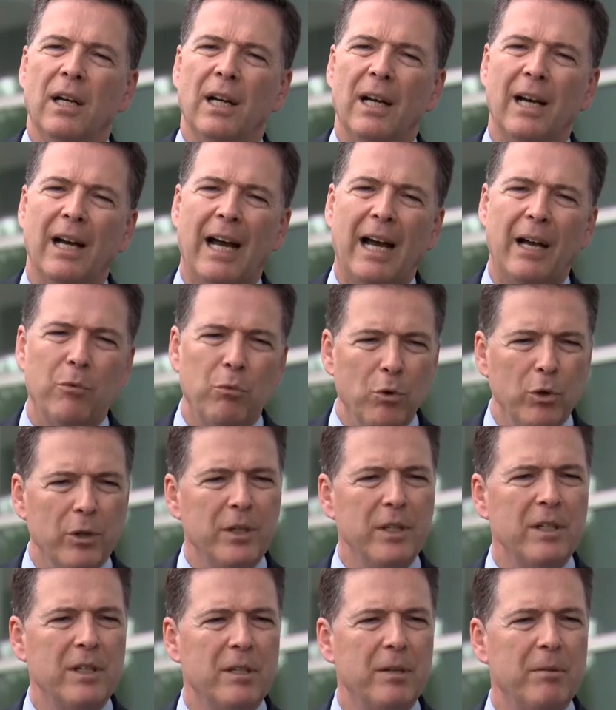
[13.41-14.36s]
I
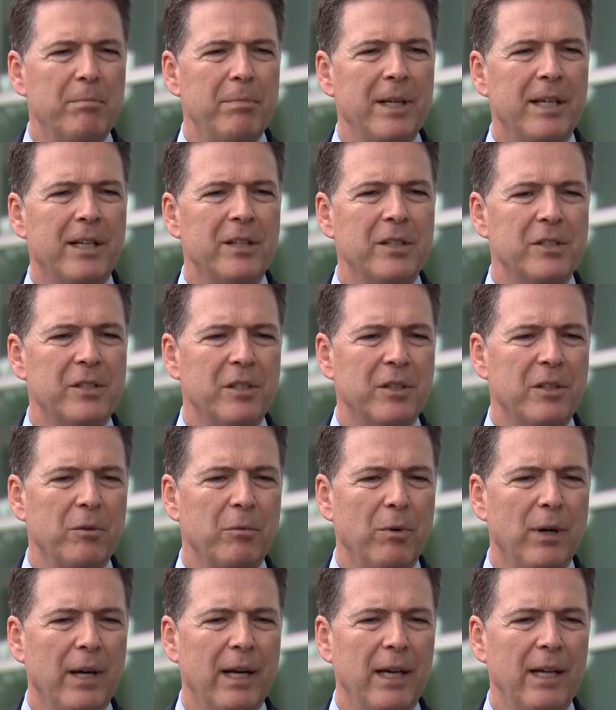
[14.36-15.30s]
wouldn't, because of
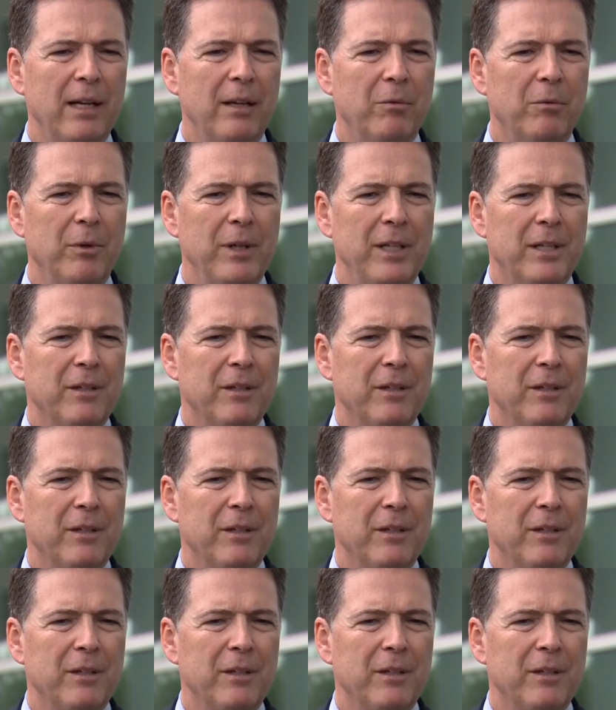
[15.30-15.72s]
the way we